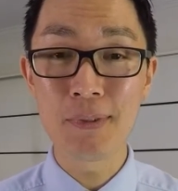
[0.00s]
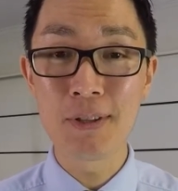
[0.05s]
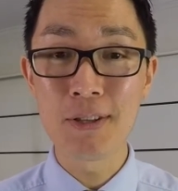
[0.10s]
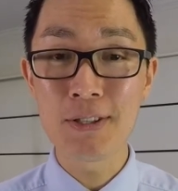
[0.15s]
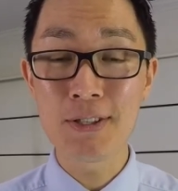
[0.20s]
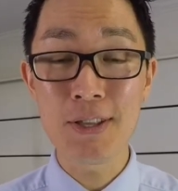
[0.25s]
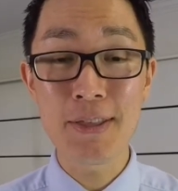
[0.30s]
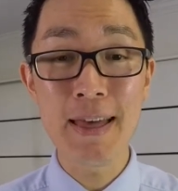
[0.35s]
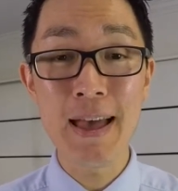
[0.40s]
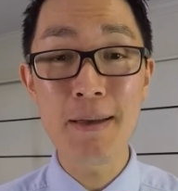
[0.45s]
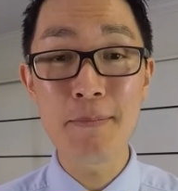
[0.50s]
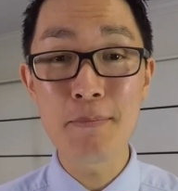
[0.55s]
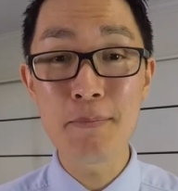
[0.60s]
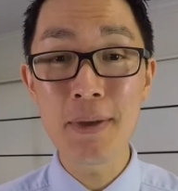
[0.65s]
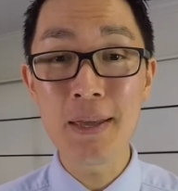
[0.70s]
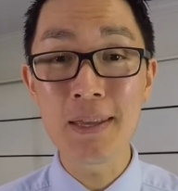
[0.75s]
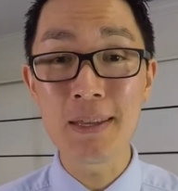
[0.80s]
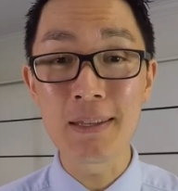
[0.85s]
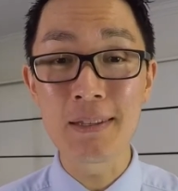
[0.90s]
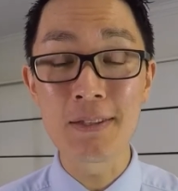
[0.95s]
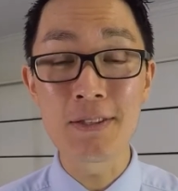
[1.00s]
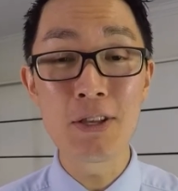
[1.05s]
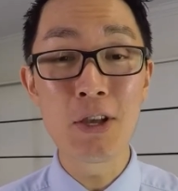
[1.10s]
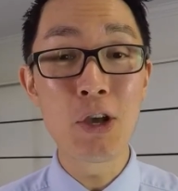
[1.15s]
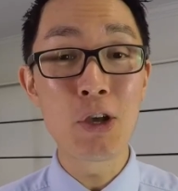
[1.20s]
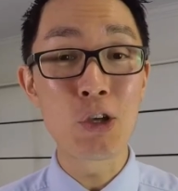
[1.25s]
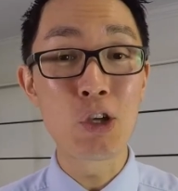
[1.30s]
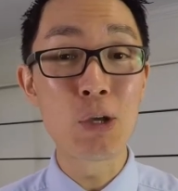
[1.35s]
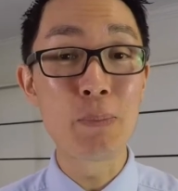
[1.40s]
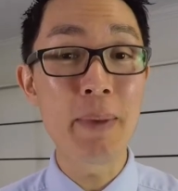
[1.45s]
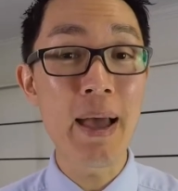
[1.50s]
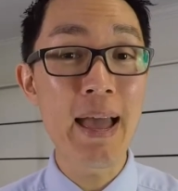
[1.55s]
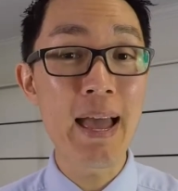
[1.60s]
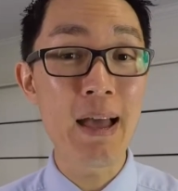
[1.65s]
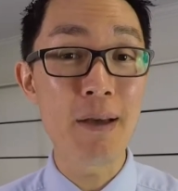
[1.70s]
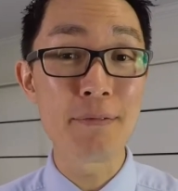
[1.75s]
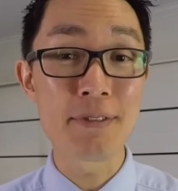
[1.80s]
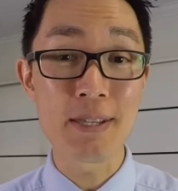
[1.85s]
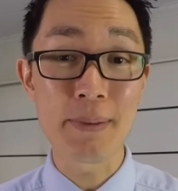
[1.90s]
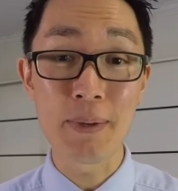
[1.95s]
So that means you may
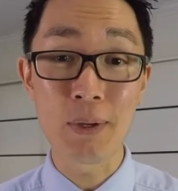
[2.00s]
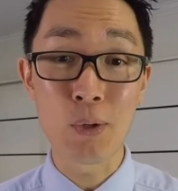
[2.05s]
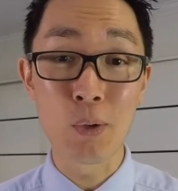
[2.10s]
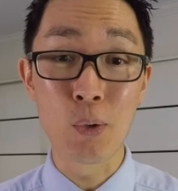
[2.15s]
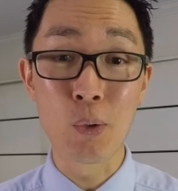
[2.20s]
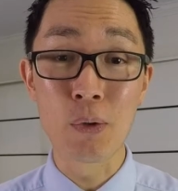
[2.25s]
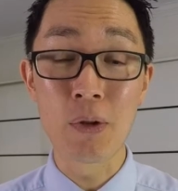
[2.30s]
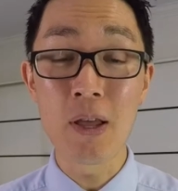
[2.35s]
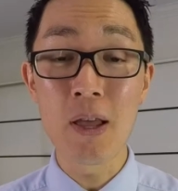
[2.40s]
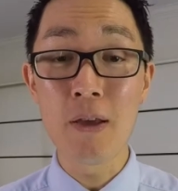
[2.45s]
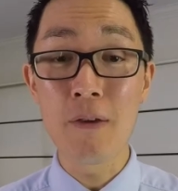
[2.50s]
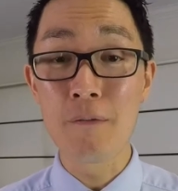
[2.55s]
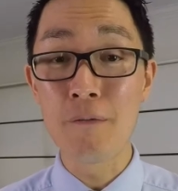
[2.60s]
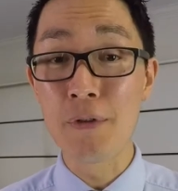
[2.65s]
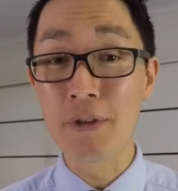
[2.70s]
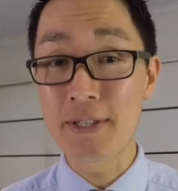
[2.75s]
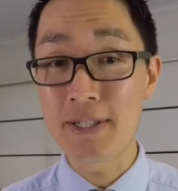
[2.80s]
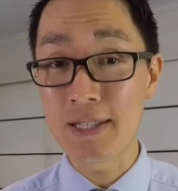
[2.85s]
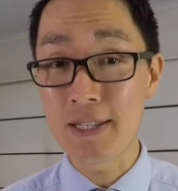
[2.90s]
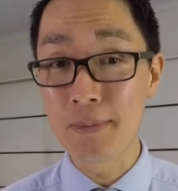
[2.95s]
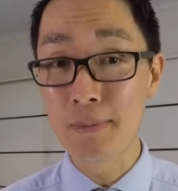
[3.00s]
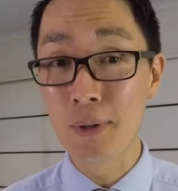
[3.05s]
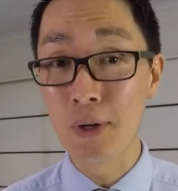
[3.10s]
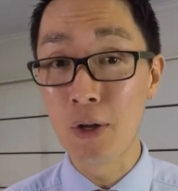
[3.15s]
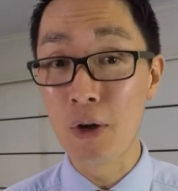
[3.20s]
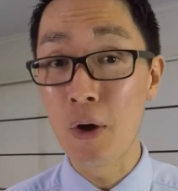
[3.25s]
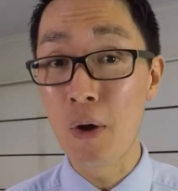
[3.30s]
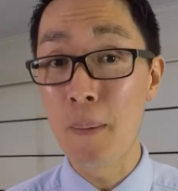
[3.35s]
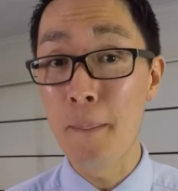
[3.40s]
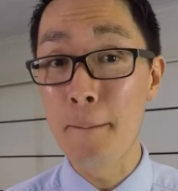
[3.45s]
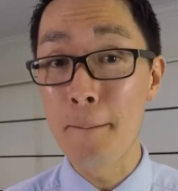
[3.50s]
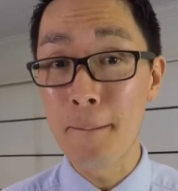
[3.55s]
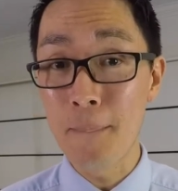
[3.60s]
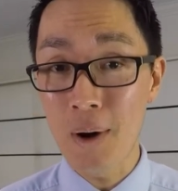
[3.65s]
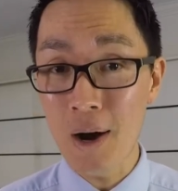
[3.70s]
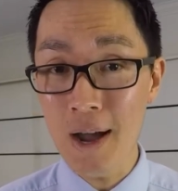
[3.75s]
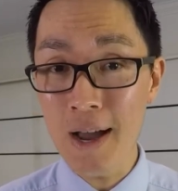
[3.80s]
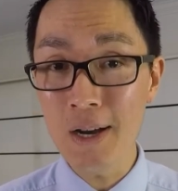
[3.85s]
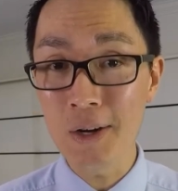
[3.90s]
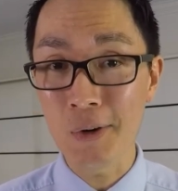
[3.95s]
have something called vestibular
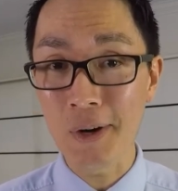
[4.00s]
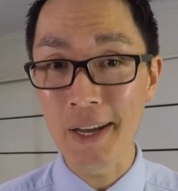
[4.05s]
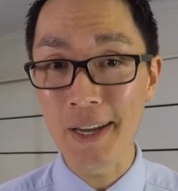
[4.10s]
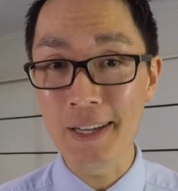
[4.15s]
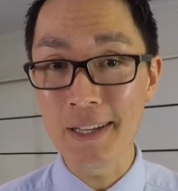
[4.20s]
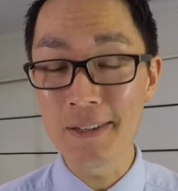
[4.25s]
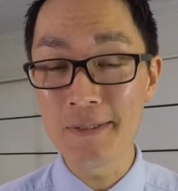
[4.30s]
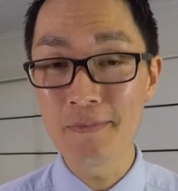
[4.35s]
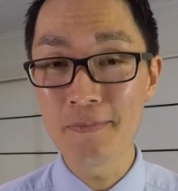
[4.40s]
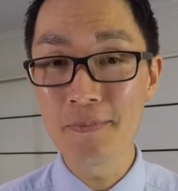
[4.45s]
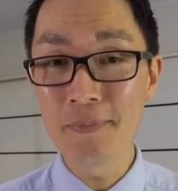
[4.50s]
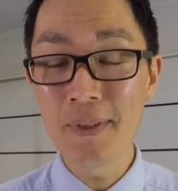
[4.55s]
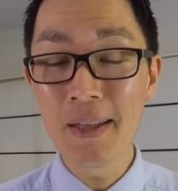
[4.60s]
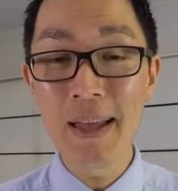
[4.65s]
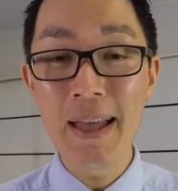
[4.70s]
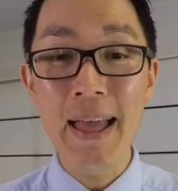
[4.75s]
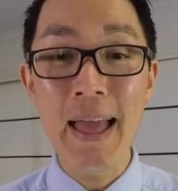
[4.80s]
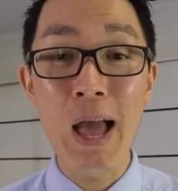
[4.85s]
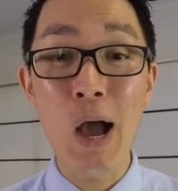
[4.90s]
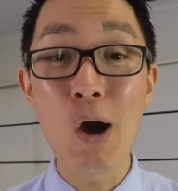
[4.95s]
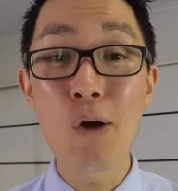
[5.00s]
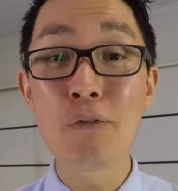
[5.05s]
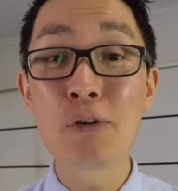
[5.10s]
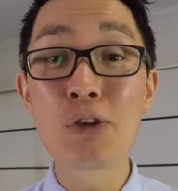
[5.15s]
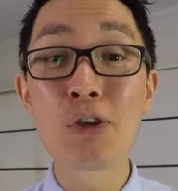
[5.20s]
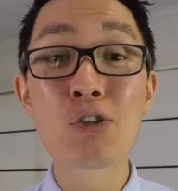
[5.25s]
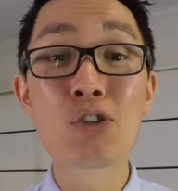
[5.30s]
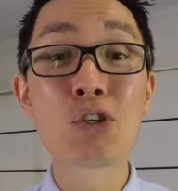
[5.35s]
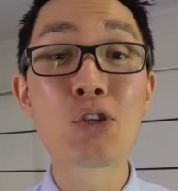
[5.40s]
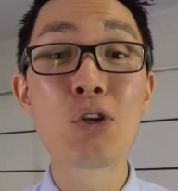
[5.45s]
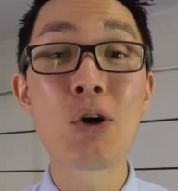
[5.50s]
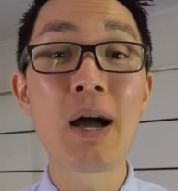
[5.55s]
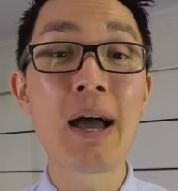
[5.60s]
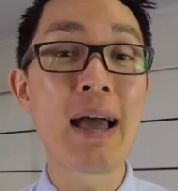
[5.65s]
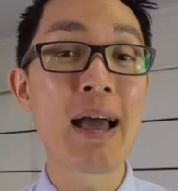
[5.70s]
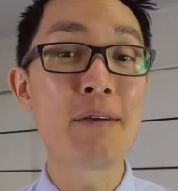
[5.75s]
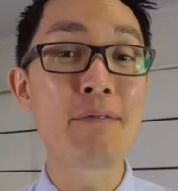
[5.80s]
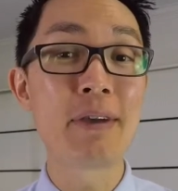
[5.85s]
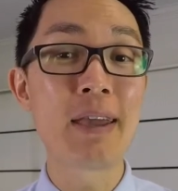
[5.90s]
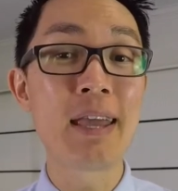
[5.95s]
migraine, however, you do not
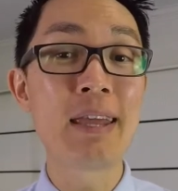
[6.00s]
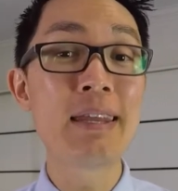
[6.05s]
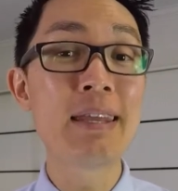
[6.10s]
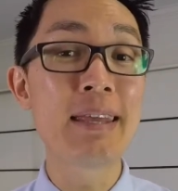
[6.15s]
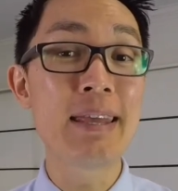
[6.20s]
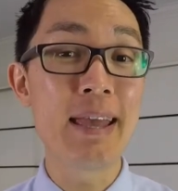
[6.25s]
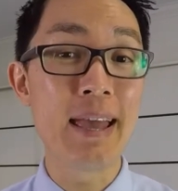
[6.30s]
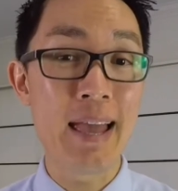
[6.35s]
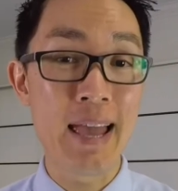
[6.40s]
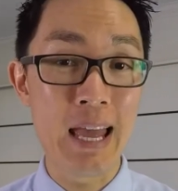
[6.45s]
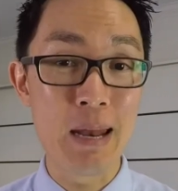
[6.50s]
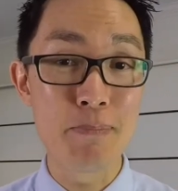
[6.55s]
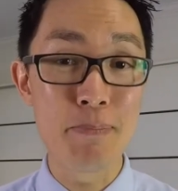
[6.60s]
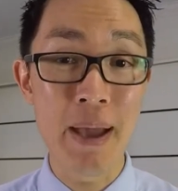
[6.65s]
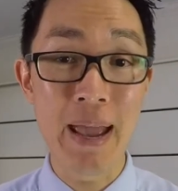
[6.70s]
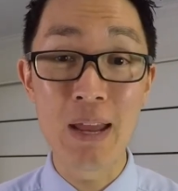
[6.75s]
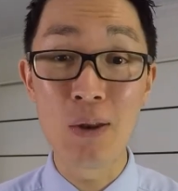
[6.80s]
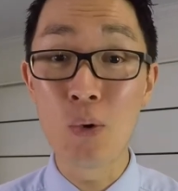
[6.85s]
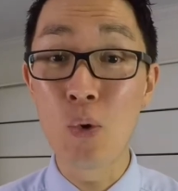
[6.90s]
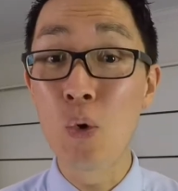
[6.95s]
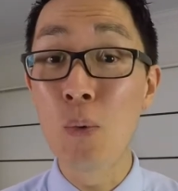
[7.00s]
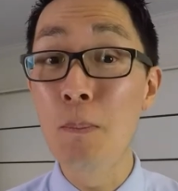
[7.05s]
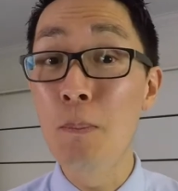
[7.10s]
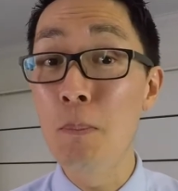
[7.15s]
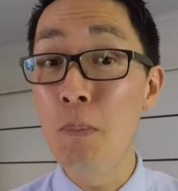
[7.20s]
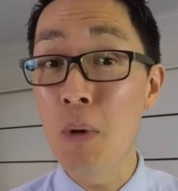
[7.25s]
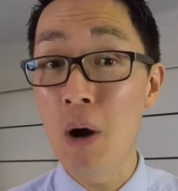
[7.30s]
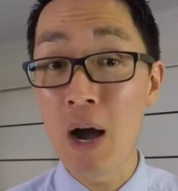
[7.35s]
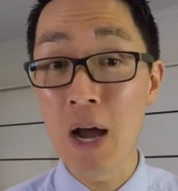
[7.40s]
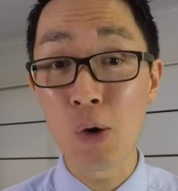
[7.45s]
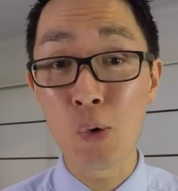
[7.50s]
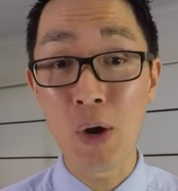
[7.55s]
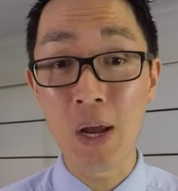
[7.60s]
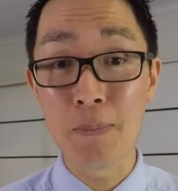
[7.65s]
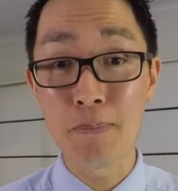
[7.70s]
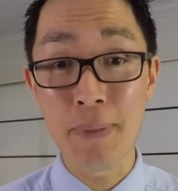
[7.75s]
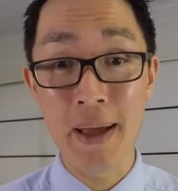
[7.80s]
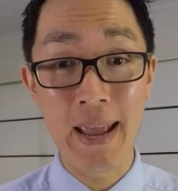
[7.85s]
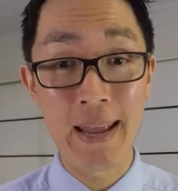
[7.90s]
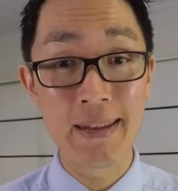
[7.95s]
have any head pain or migraine
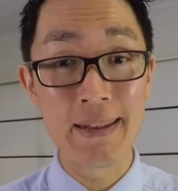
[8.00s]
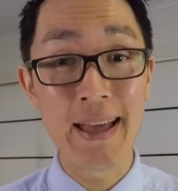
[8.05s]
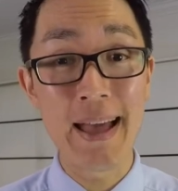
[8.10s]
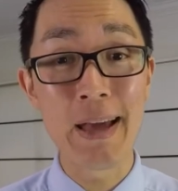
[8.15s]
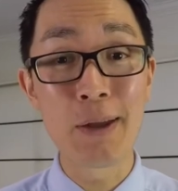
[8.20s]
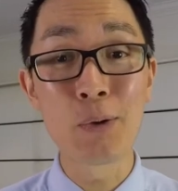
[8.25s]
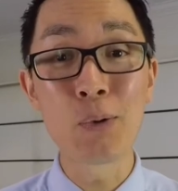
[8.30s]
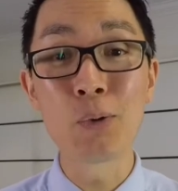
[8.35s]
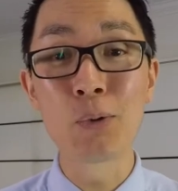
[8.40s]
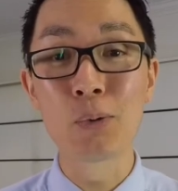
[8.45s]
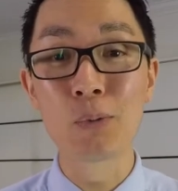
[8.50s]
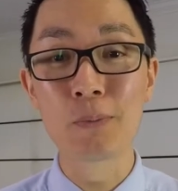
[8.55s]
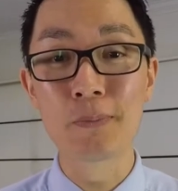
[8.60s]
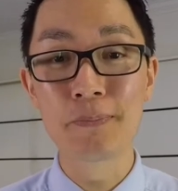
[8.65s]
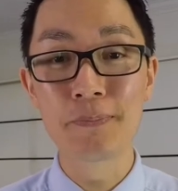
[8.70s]
pain at all.